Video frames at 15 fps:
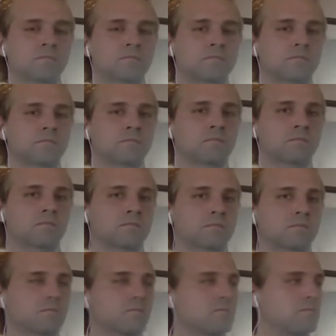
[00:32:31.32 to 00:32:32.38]

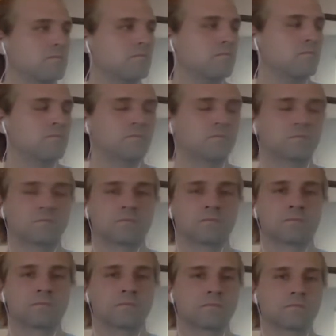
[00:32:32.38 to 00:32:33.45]

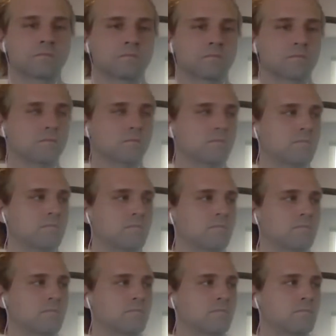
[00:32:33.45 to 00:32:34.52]

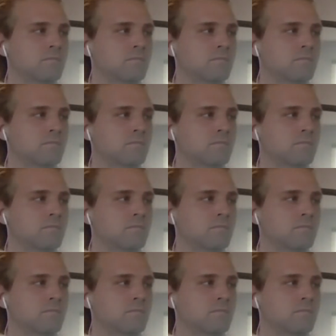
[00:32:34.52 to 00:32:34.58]
No words are spoken by the person on screen.